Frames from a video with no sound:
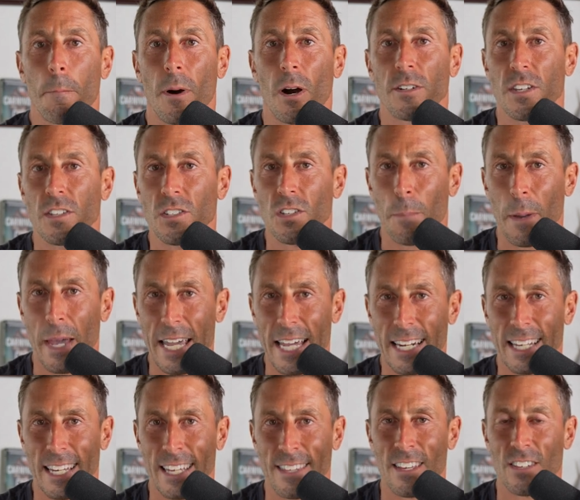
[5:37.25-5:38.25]

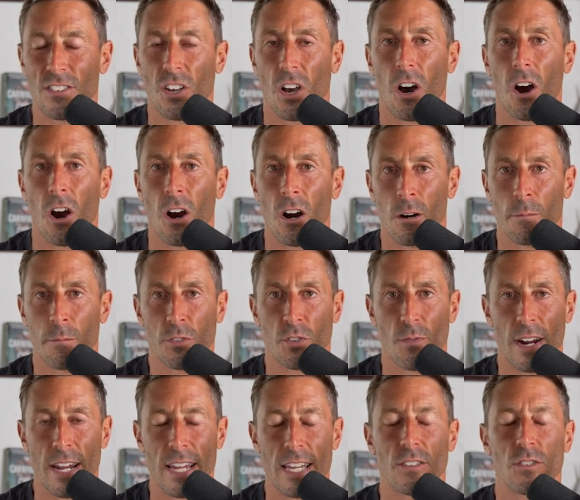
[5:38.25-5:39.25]
participate in this arms
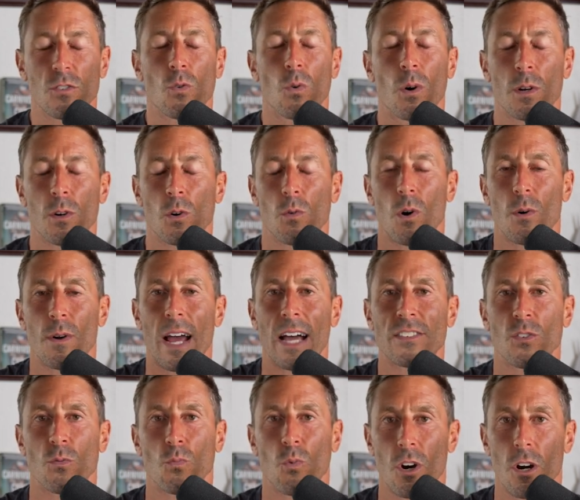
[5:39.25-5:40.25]
race, quote unquote,
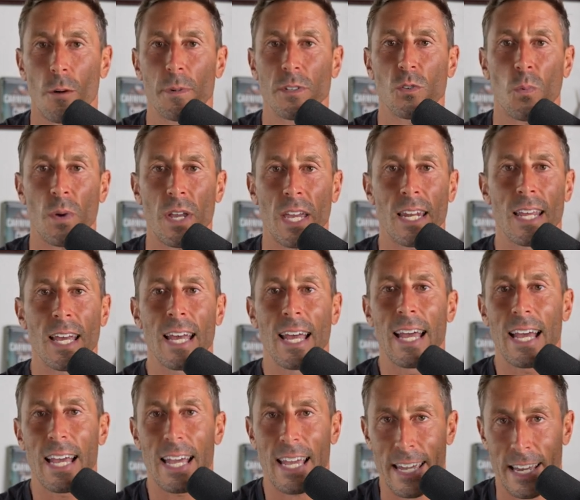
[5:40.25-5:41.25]
as it were, between
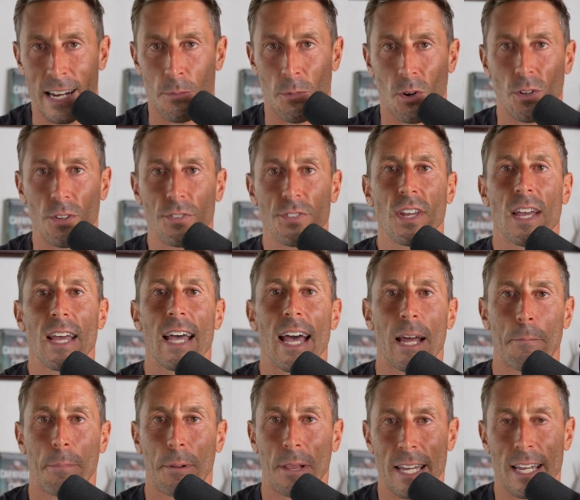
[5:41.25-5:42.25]
animals
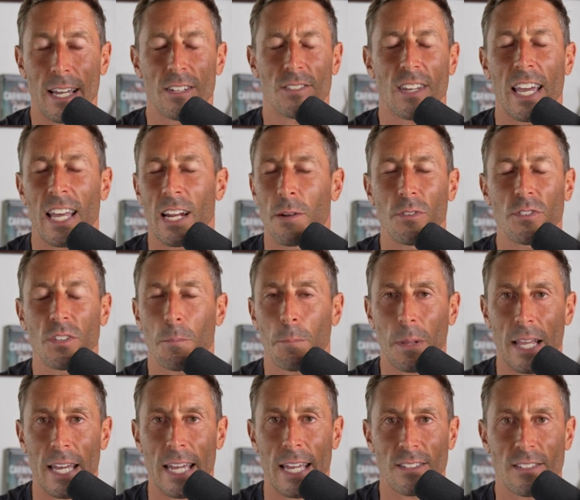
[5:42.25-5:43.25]
and plants. Animals and
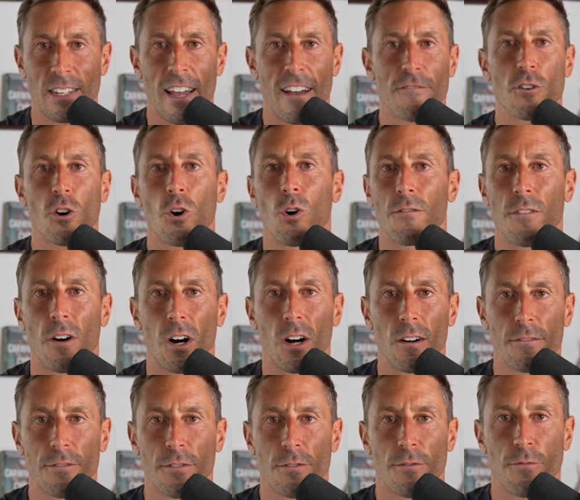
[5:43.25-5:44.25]
plants have co
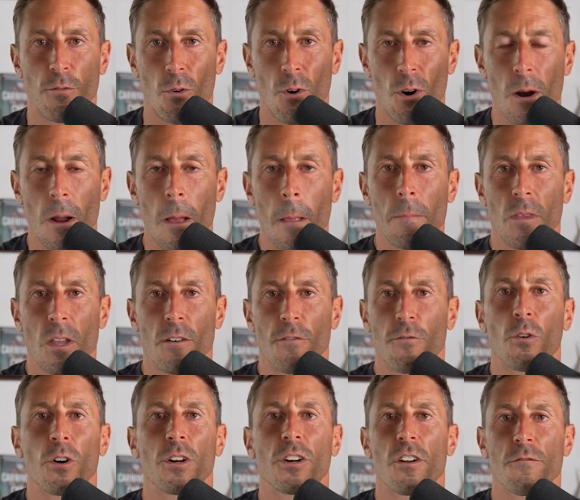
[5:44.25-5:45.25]
evolved for
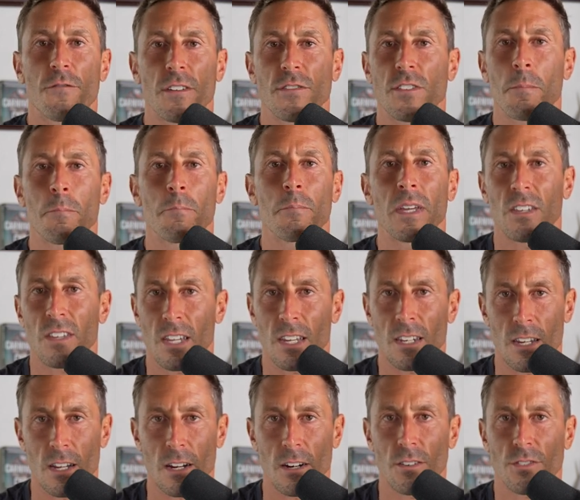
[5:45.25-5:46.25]
450
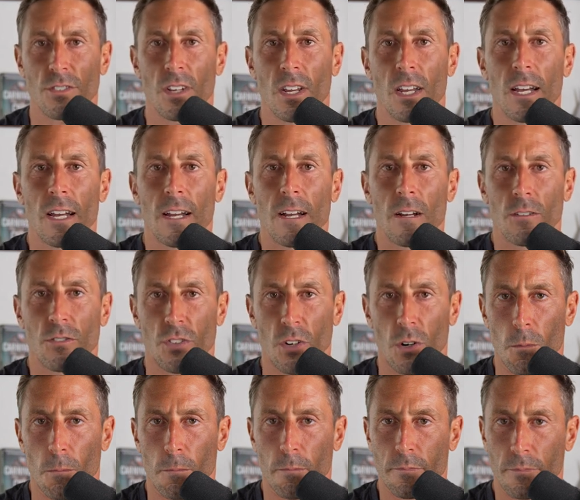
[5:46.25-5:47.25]
million years.
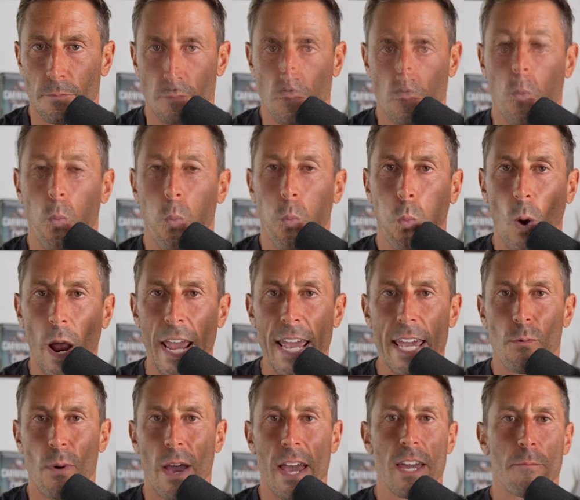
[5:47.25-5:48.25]
So,
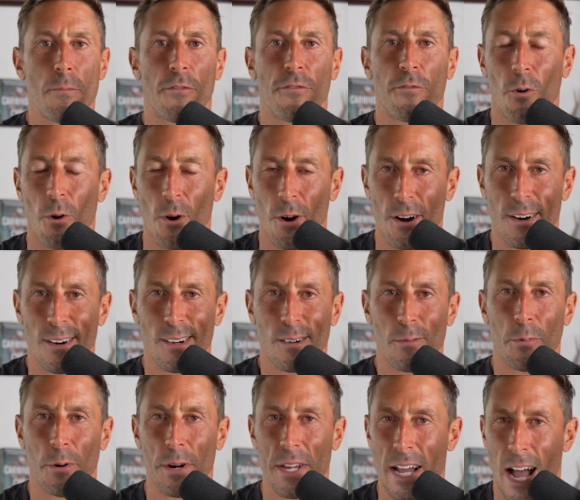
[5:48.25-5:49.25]
way, way before
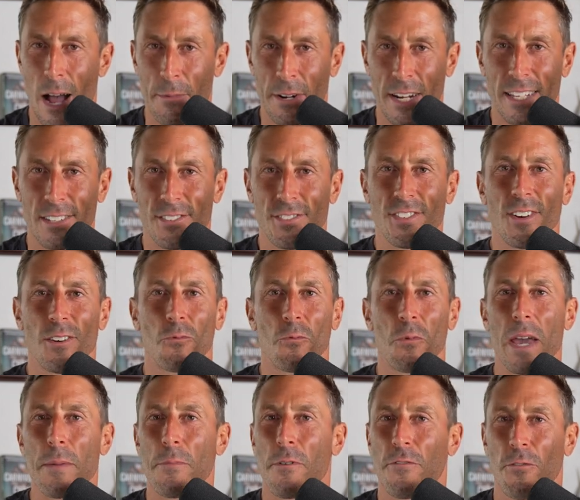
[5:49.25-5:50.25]
pre hominids,
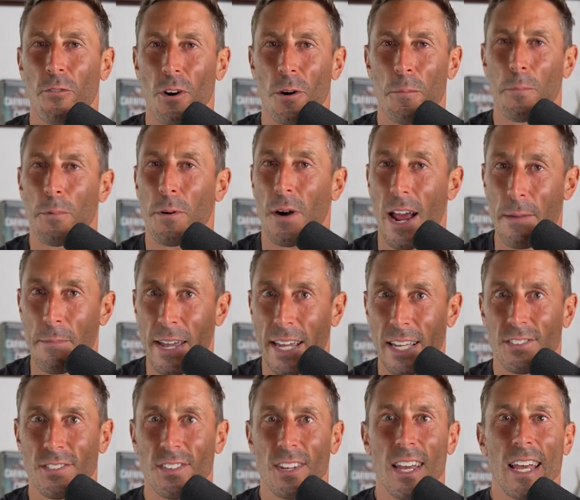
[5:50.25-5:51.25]
way before
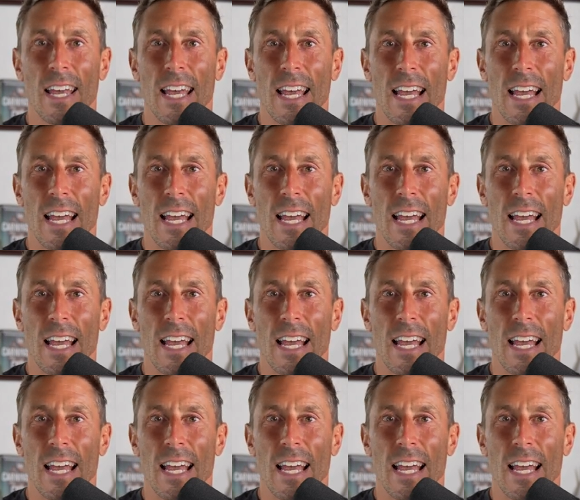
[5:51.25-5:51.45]
primates